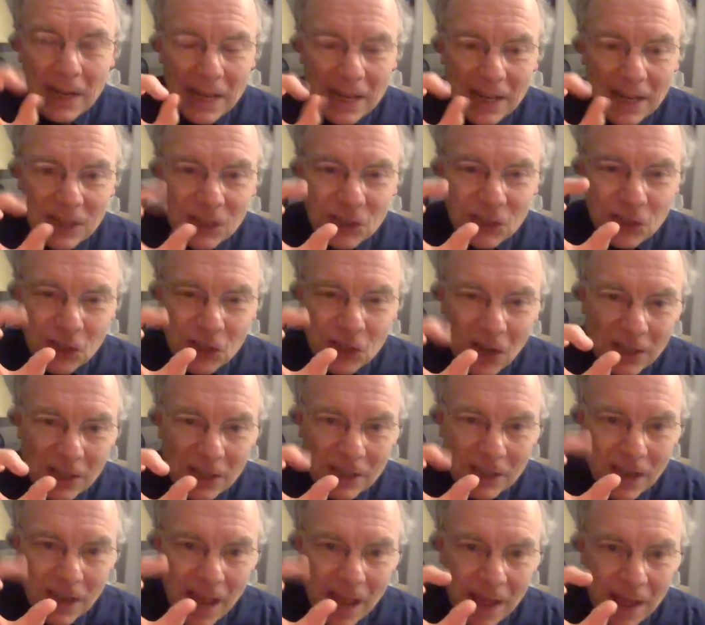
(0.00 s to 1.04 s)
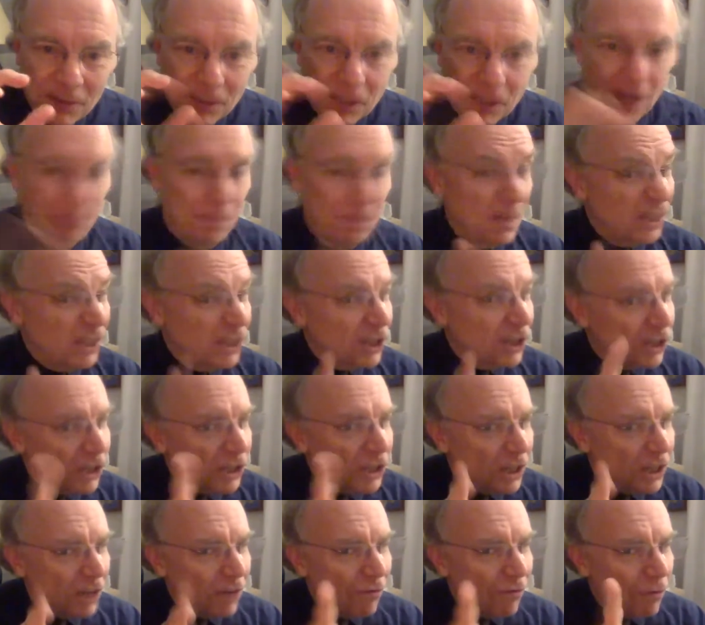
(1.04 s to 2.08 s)
is just a half step. It's a
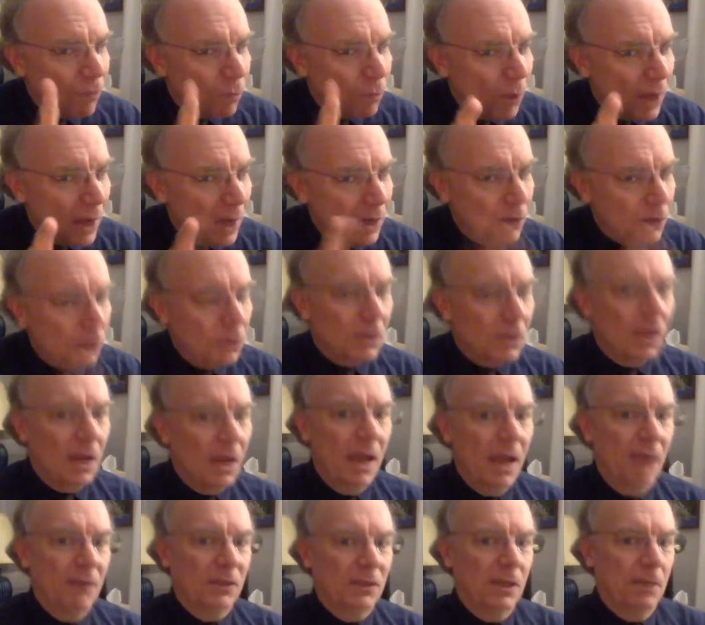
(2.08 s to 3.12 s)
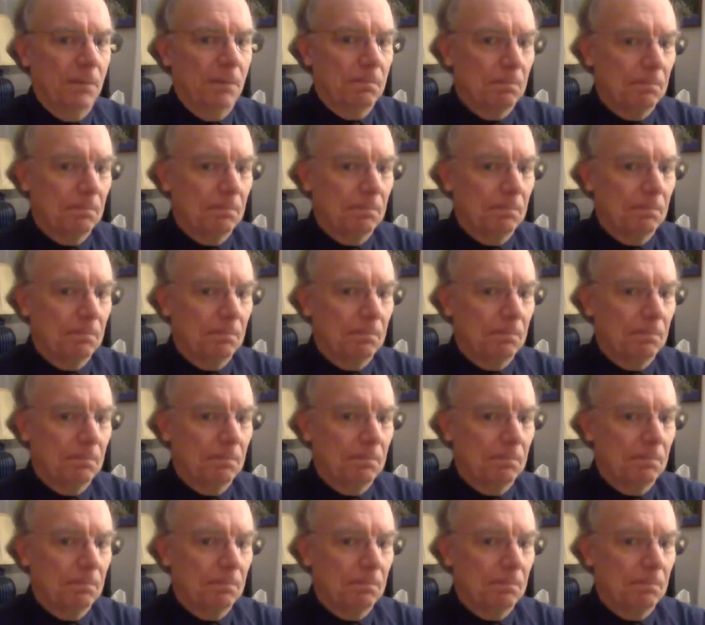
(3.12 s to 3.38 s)
different way to use a half step.